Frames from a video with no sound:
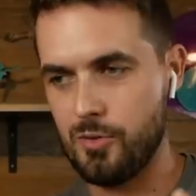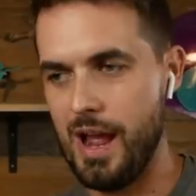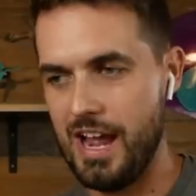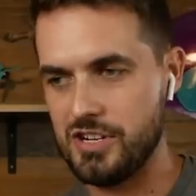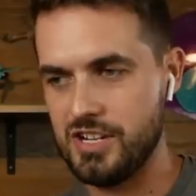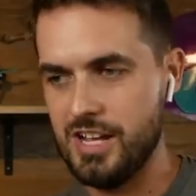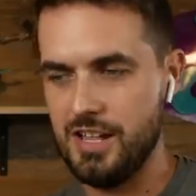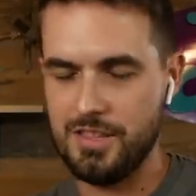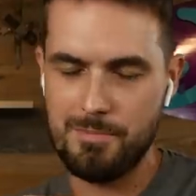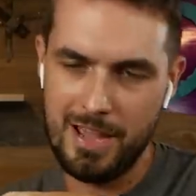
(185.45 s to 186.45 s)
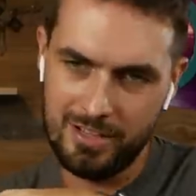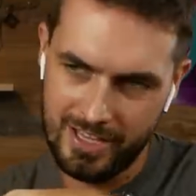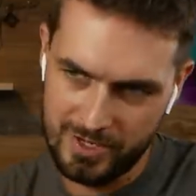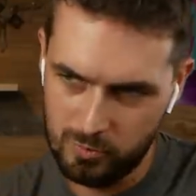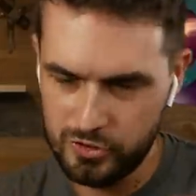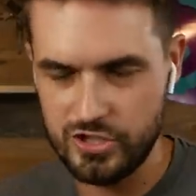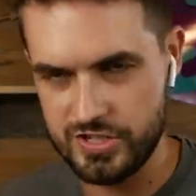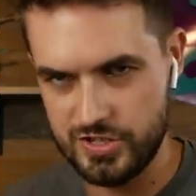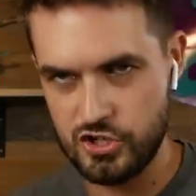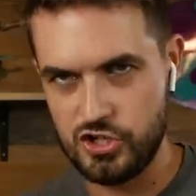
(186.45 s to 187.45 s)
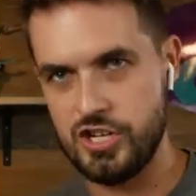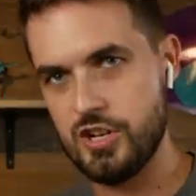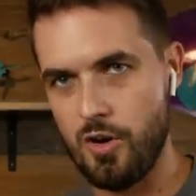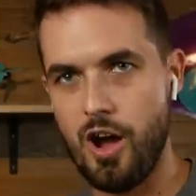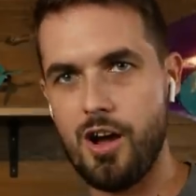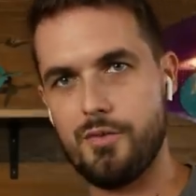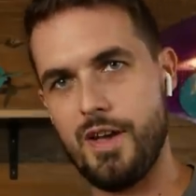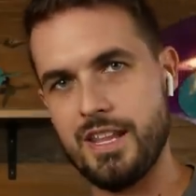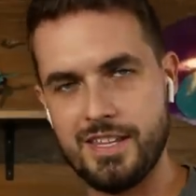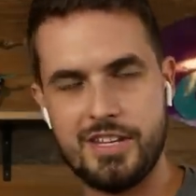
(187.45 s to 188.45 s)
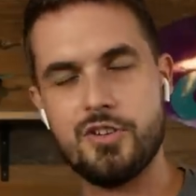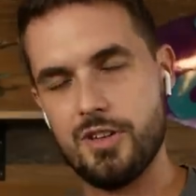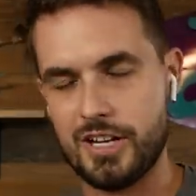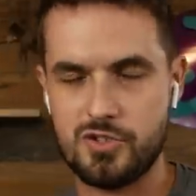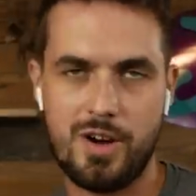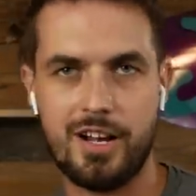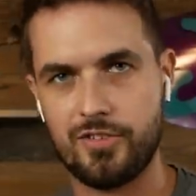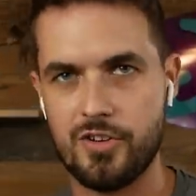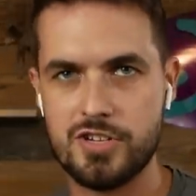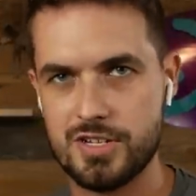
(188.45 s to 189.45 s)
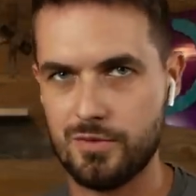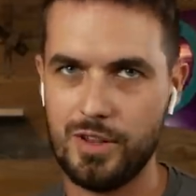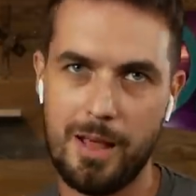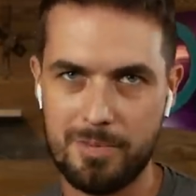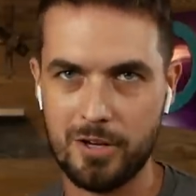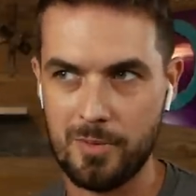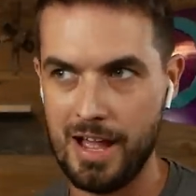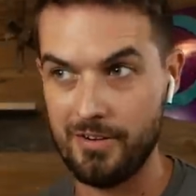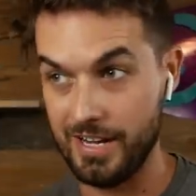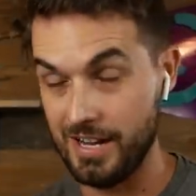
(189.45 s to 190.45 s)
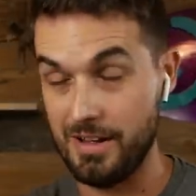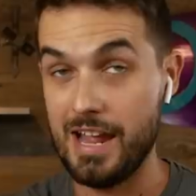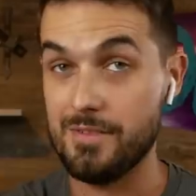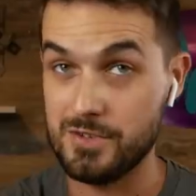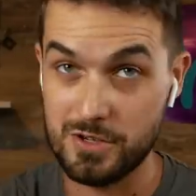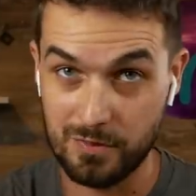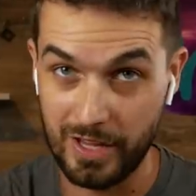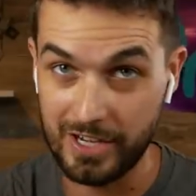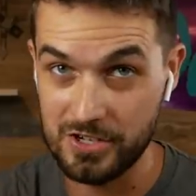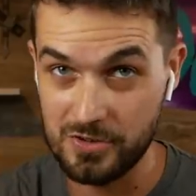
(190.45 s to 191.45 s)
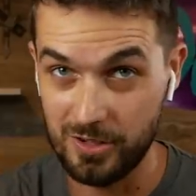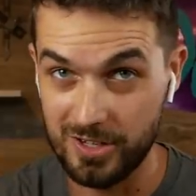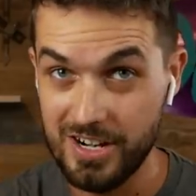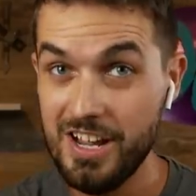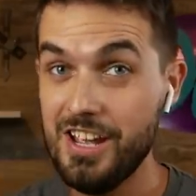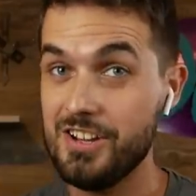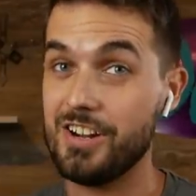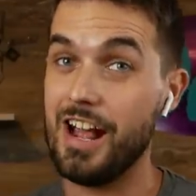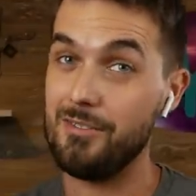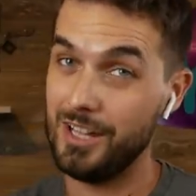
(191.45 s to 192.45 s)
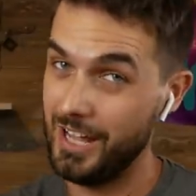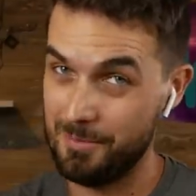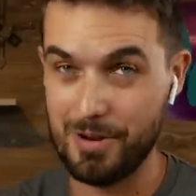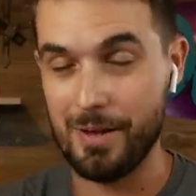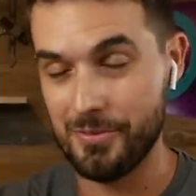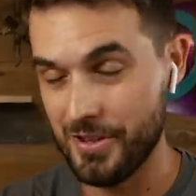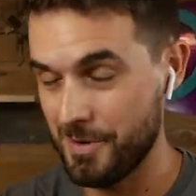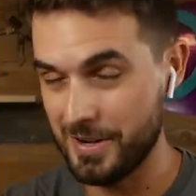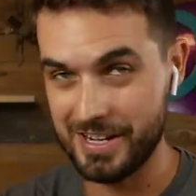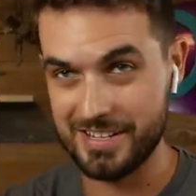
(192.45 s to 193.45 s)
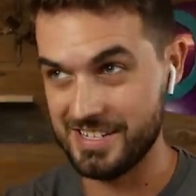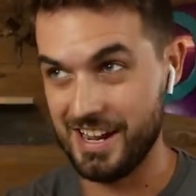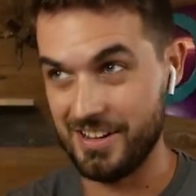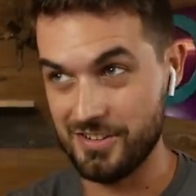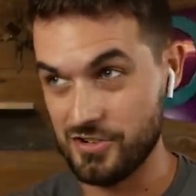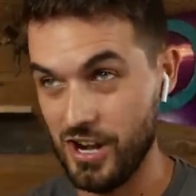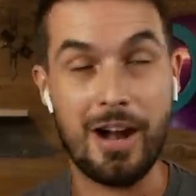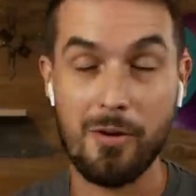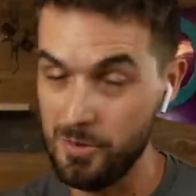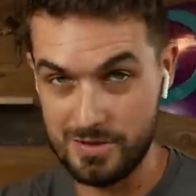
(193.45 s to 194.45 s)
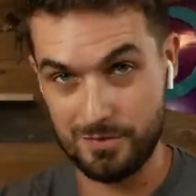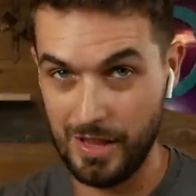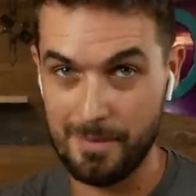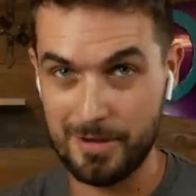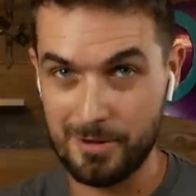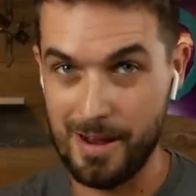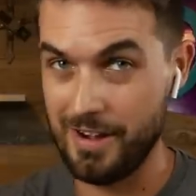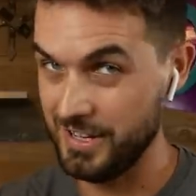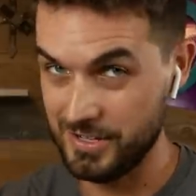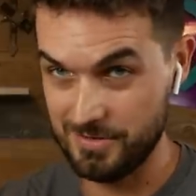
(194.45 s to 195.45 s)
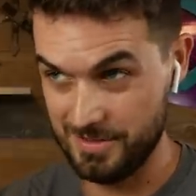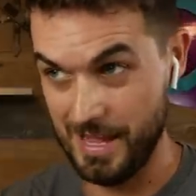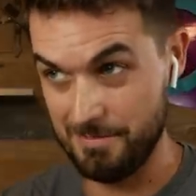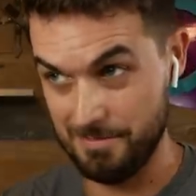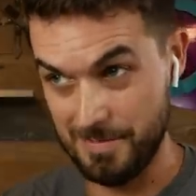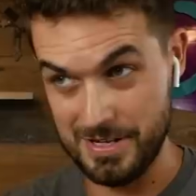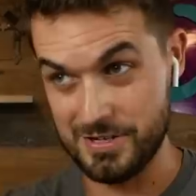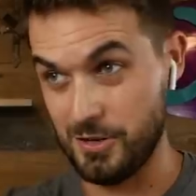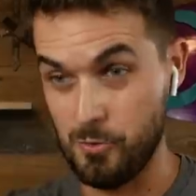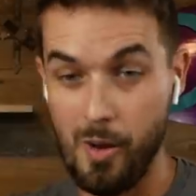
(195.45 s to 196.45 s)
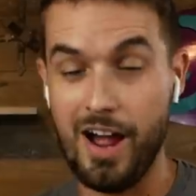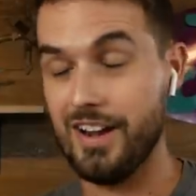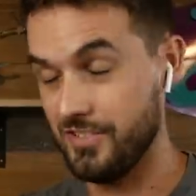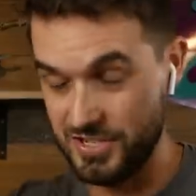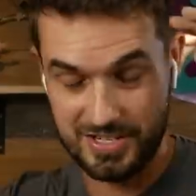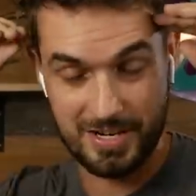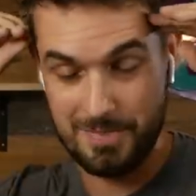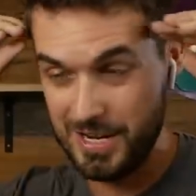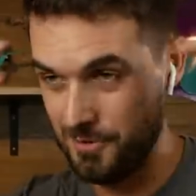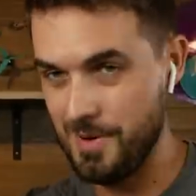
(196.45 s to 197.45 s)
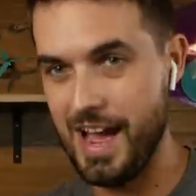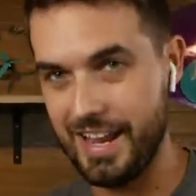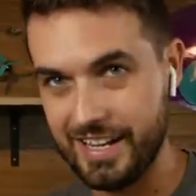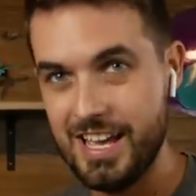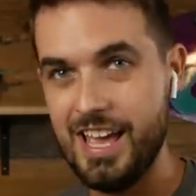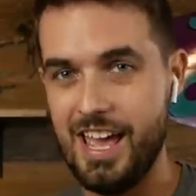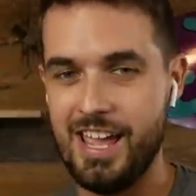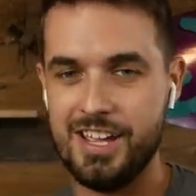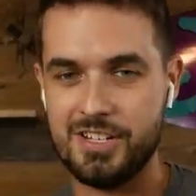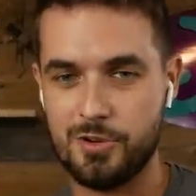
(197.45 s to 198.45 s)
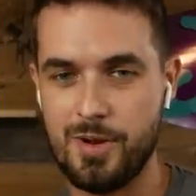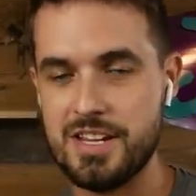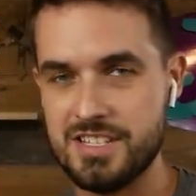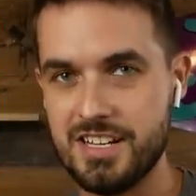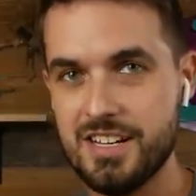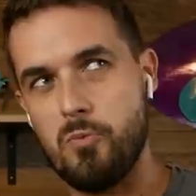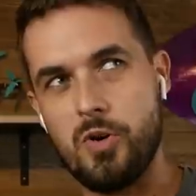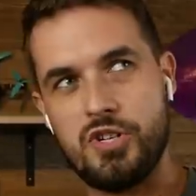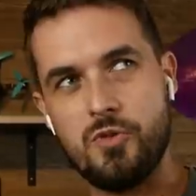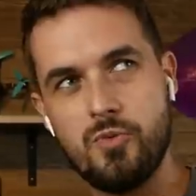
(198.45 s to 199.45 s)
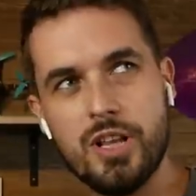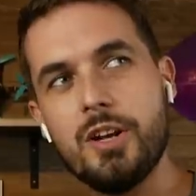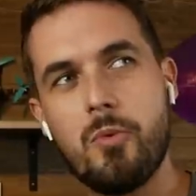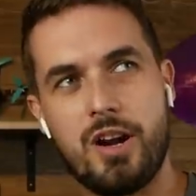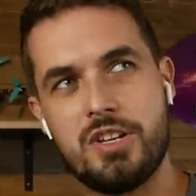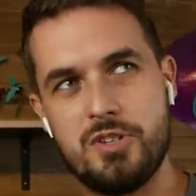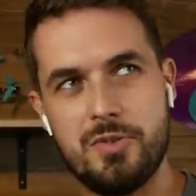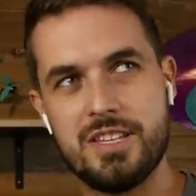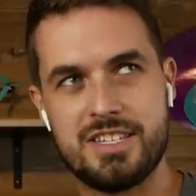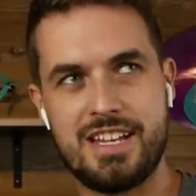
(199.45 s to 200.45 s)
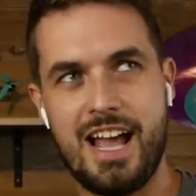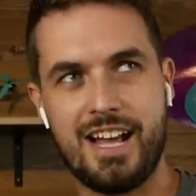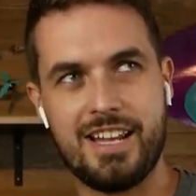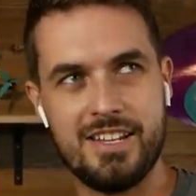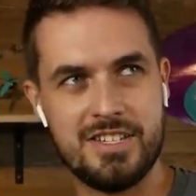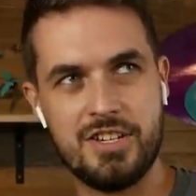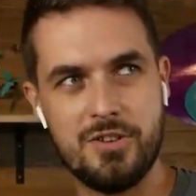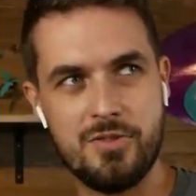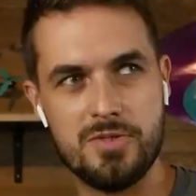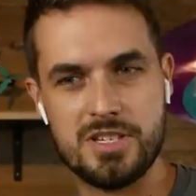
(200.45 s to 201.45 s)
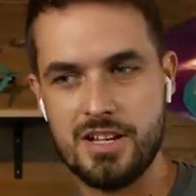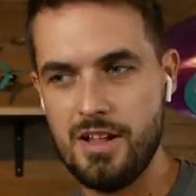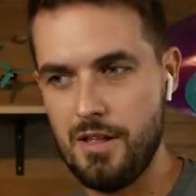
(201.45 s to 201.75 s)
crash, the male end will just shear off and then your electronics are just flopping around. And it, hey, if it's your flight controller, you're gonna have a lot of problems there because now your gyro is flopping around and you, that means your quad is just gonna be erratic and crazy. What you really wanna do with the stack is use